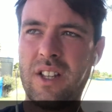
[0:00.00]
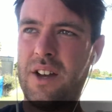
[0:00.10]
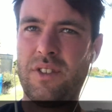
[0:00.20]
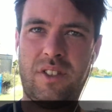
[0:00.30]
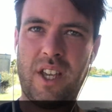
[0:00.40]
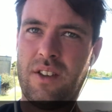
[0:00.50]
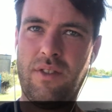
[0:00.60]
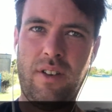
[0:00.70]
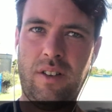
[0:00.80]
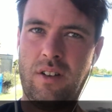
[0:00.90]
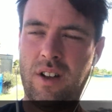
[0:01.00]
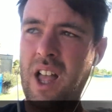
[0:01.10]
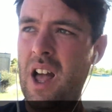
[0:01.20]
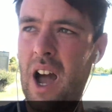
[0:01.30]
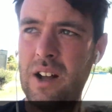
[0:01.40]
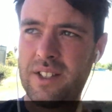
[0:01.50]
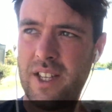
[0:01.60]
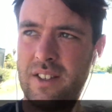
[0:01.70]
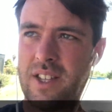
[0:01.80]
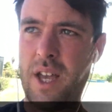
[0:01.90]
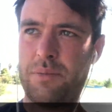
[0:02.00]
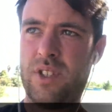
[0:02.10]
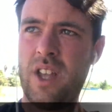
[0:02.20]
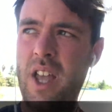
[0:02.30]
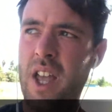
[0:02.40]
have to take very long. Our 10 steps,